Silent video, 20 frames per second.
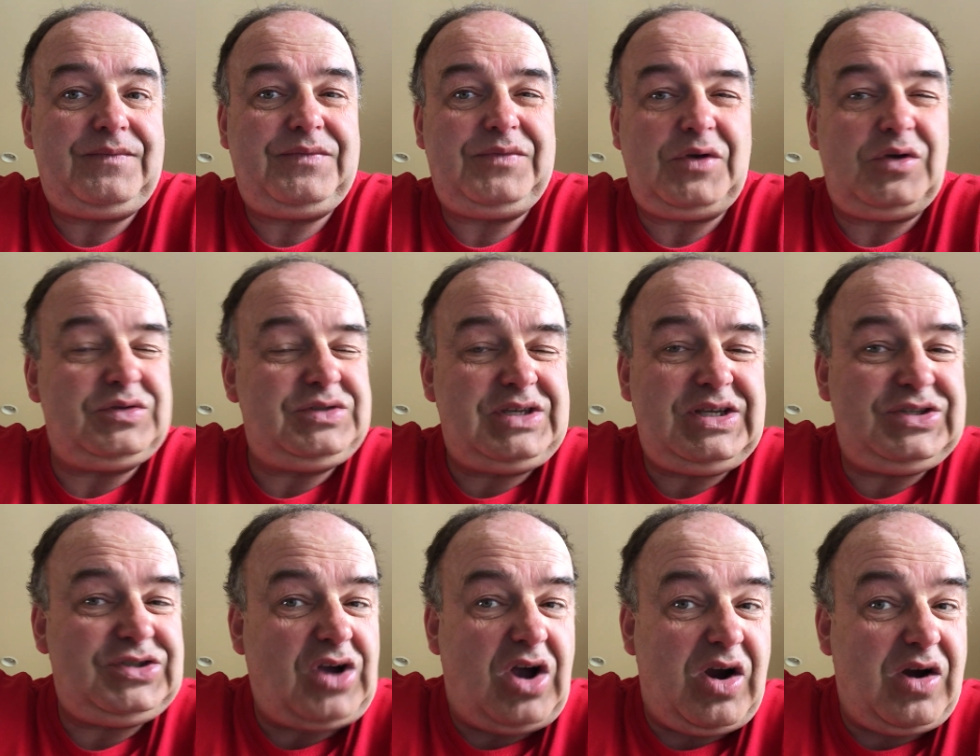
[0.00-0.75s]
Those
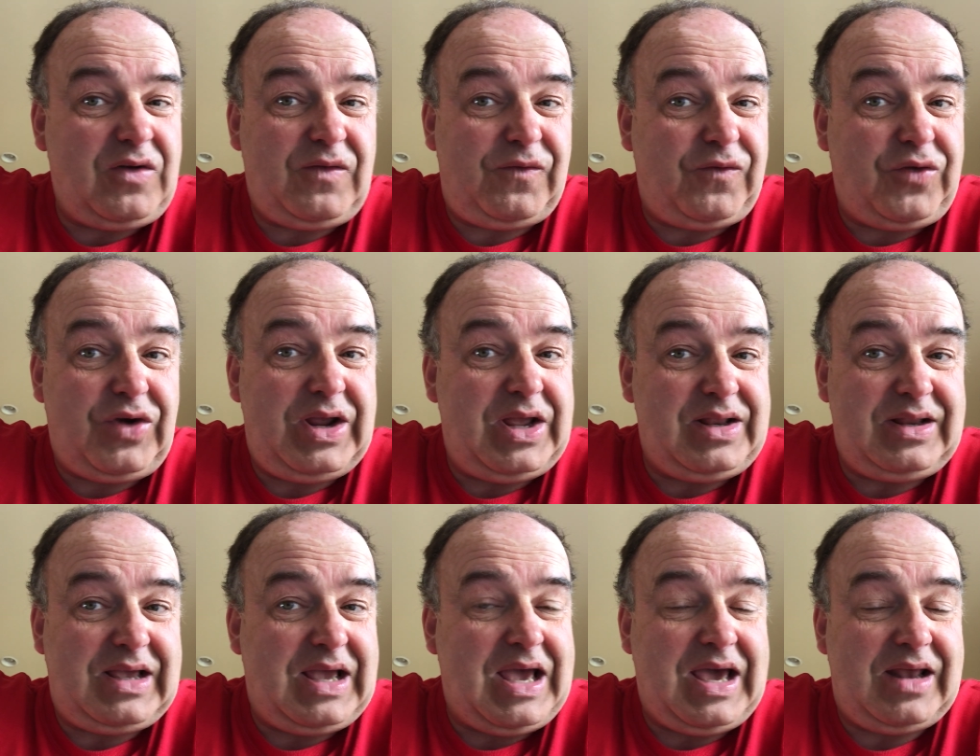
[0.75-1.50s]
things aren't free
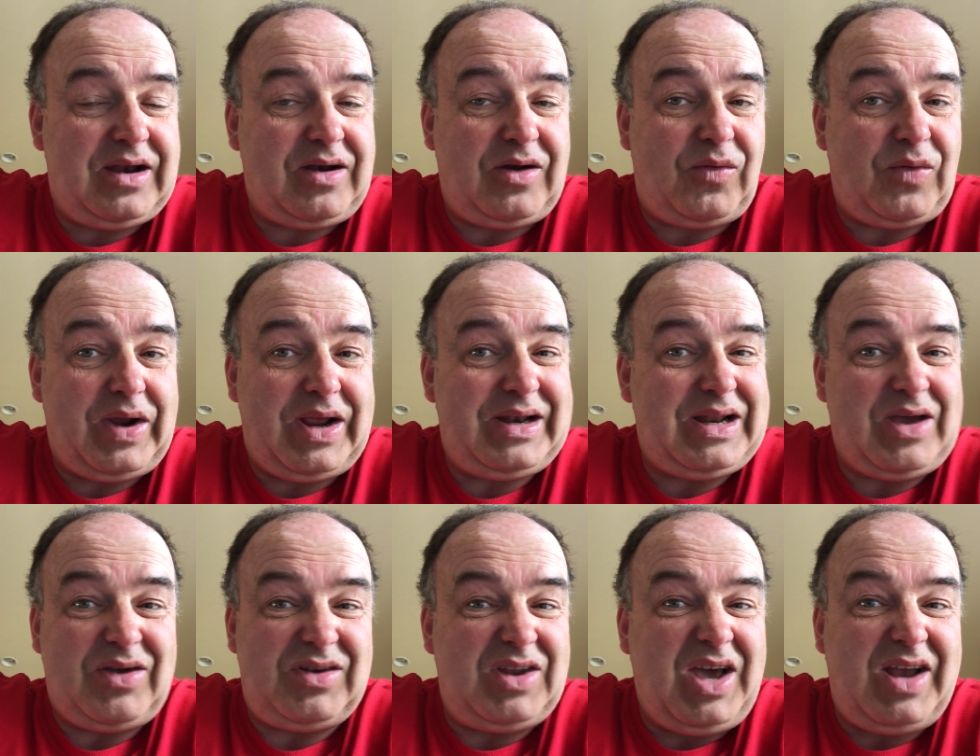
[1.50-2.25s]
in Canada right
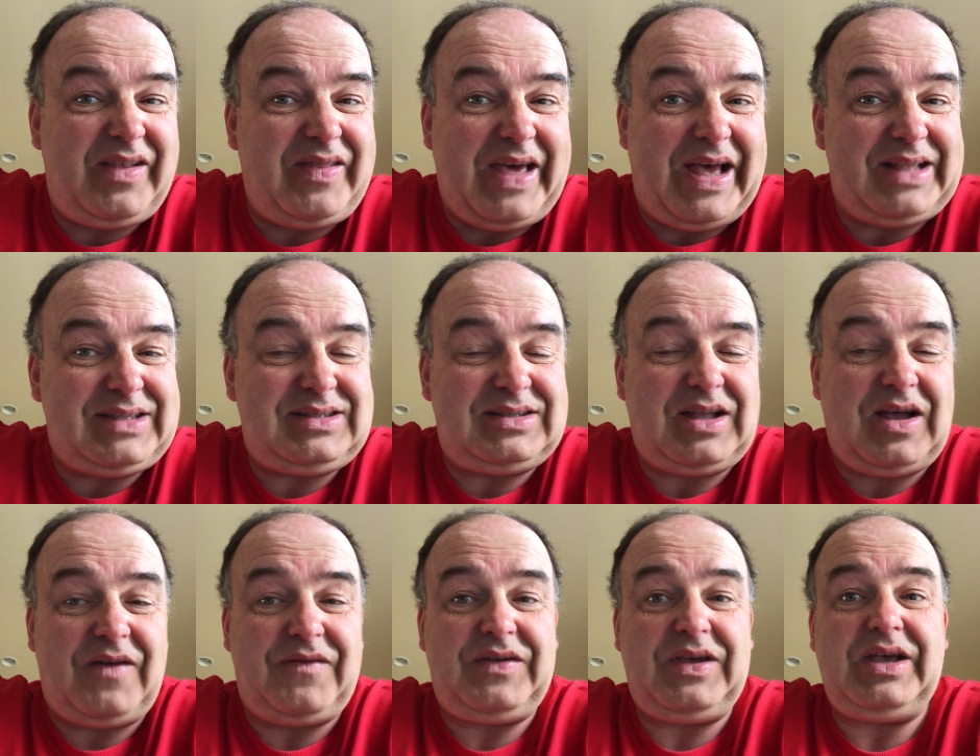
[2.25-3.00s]
now. None of that
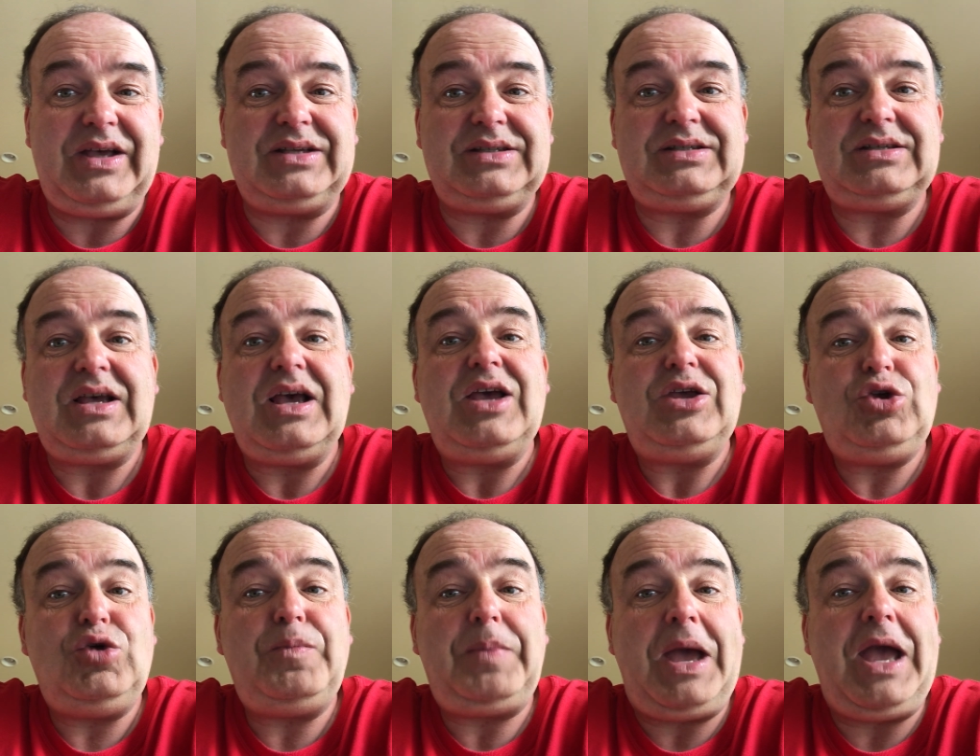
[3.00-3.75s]
stuff is.
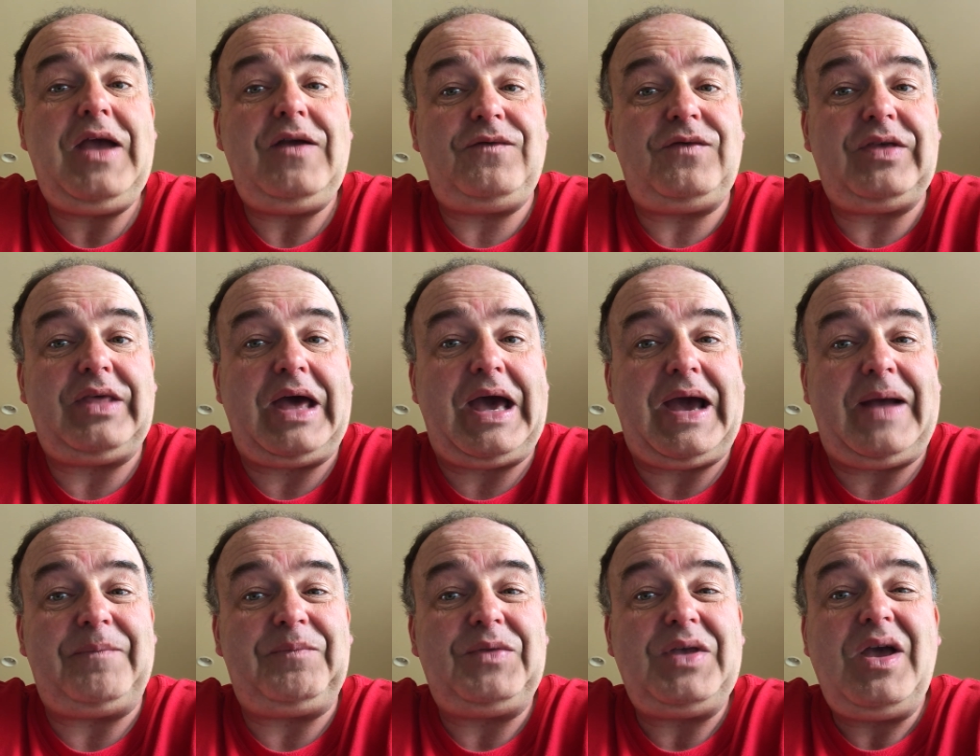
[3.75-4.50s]
You pay for
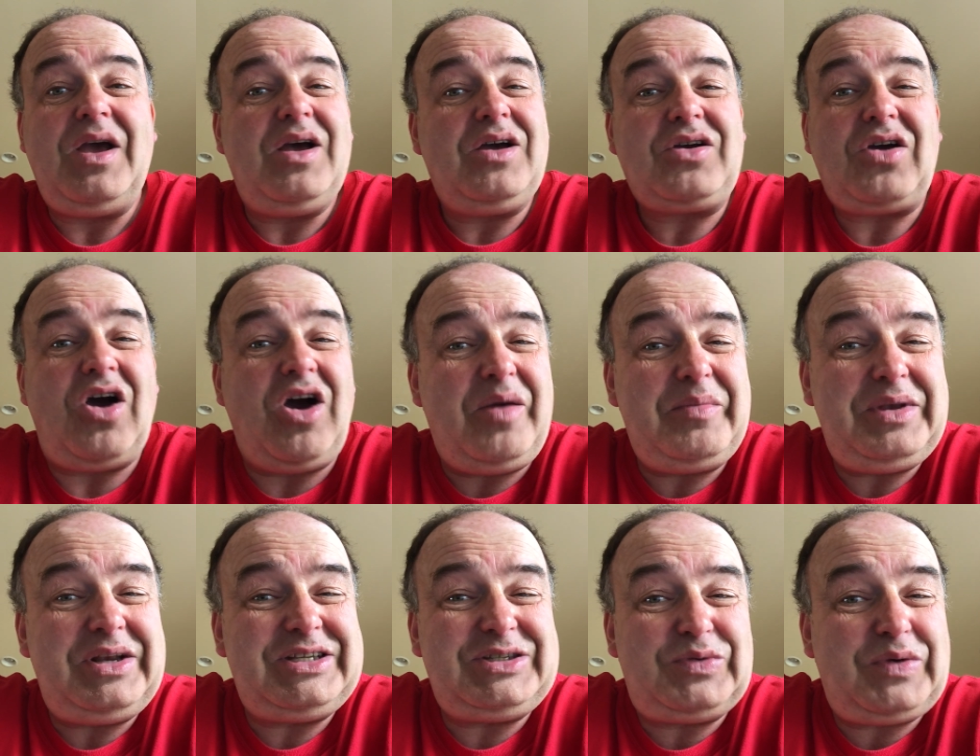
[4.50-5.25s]
that.
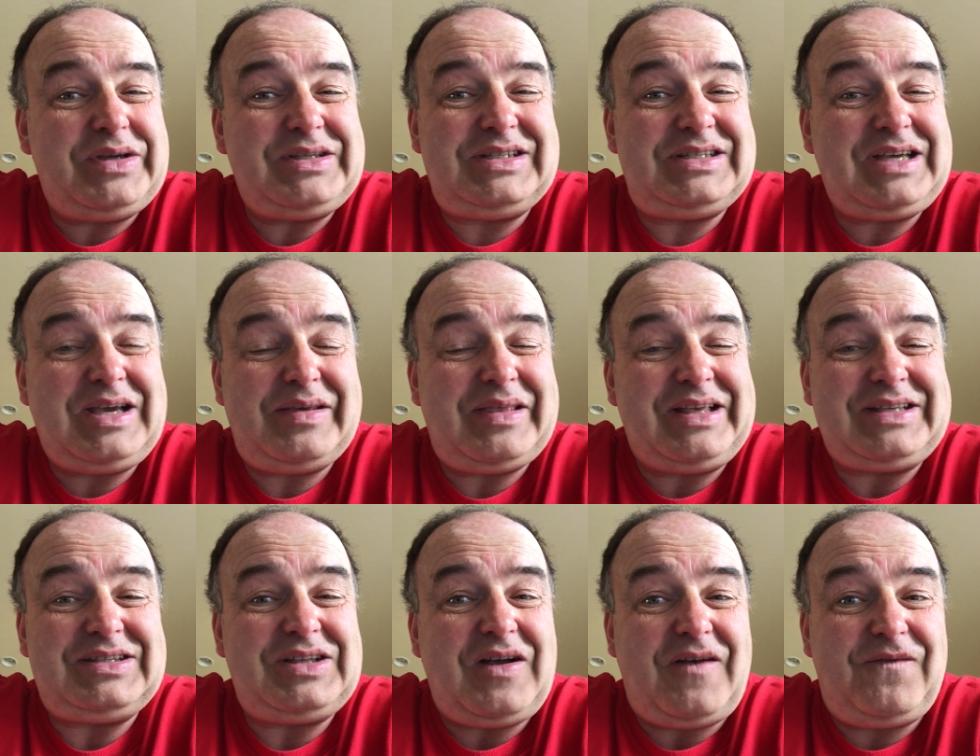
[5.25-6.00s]
Communists would say
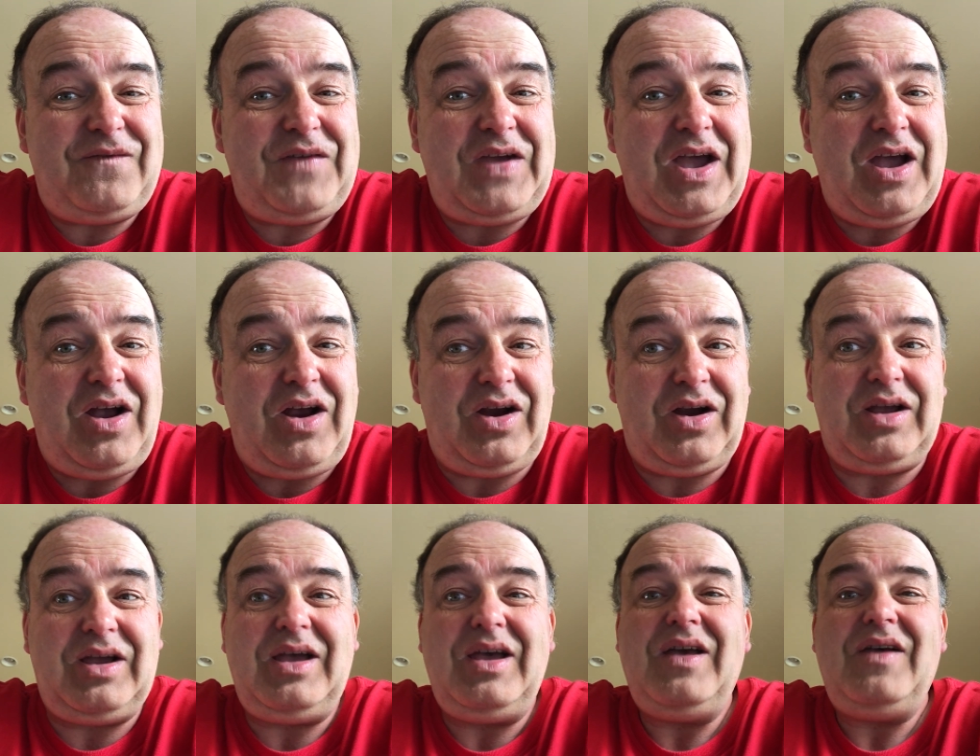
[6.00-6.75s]
that's not
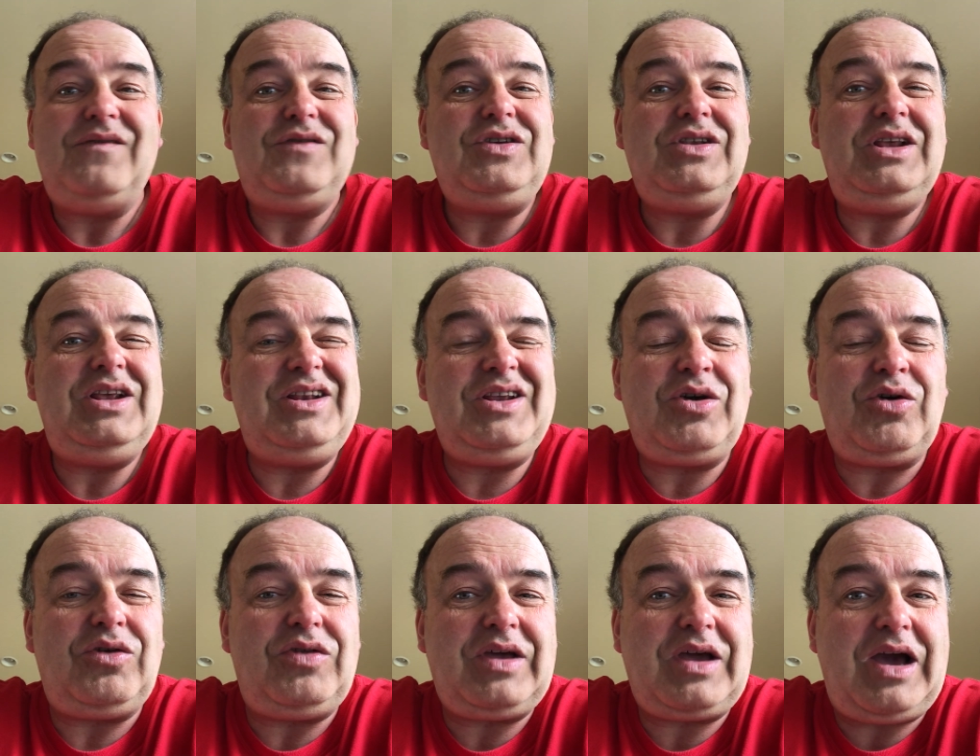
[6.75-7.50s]
fair. If you need to
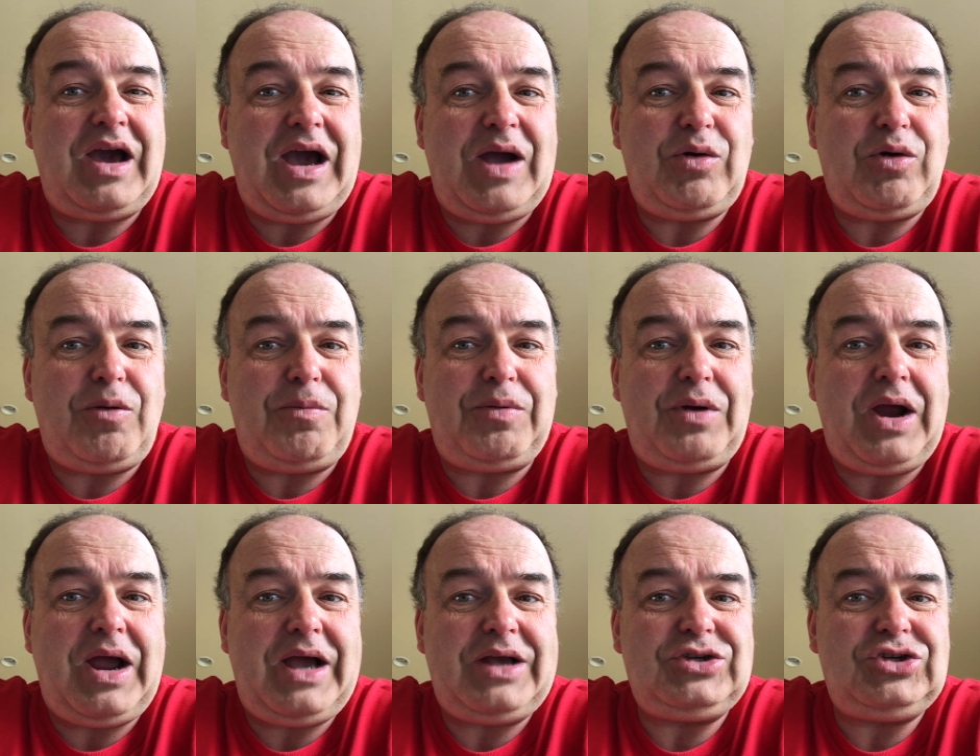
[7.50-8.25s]
go to the
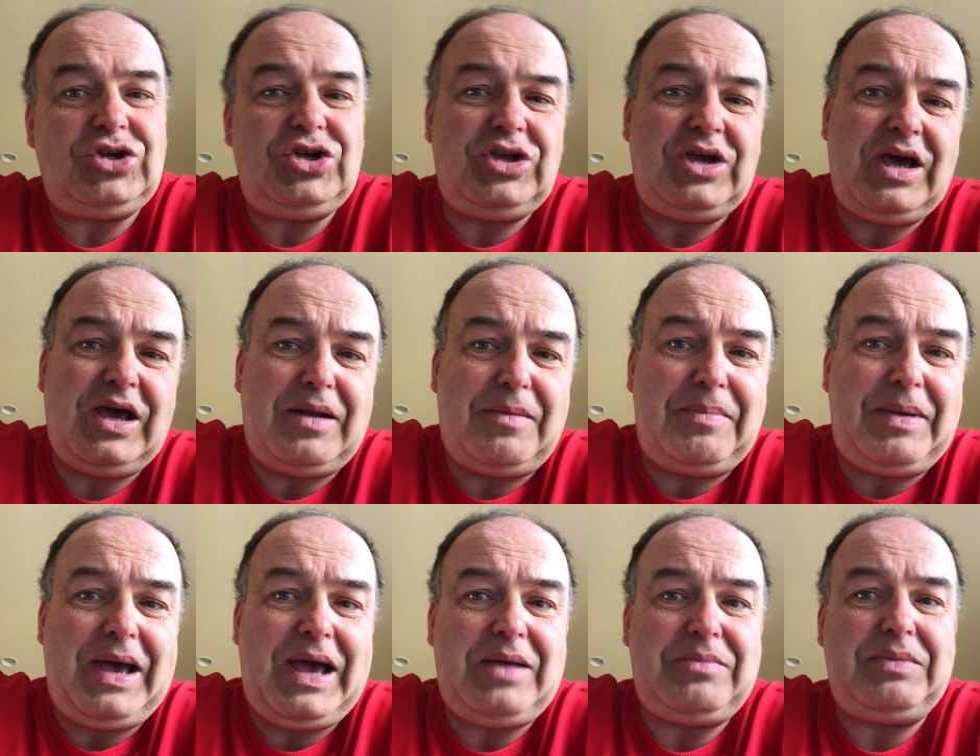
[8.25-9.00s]
chiropractor, you had a
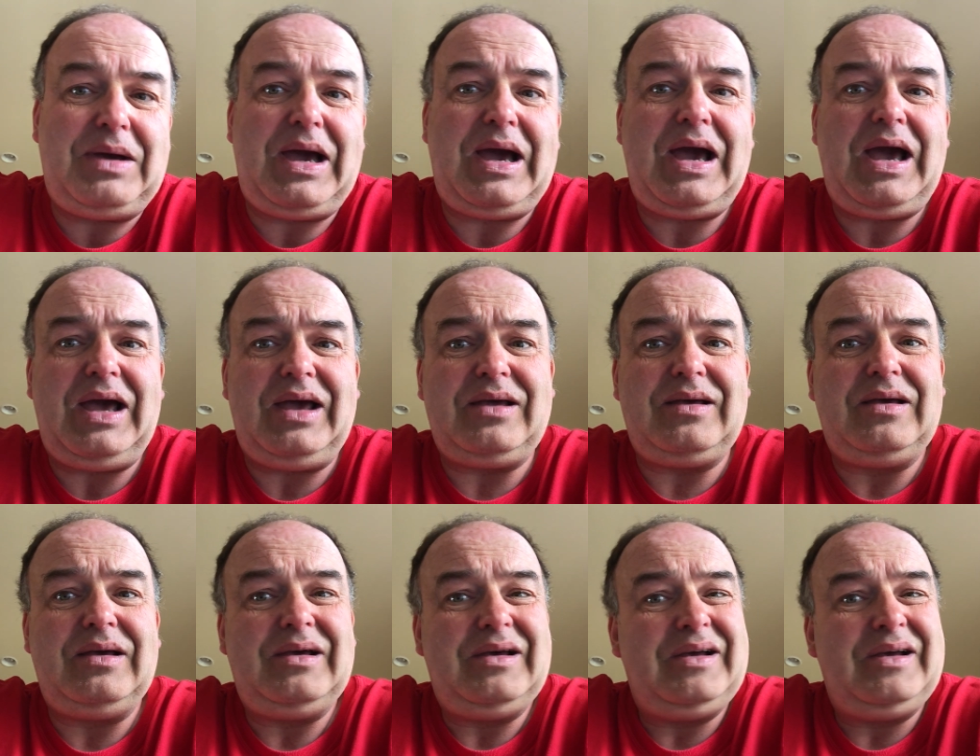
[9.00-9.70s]
bad back,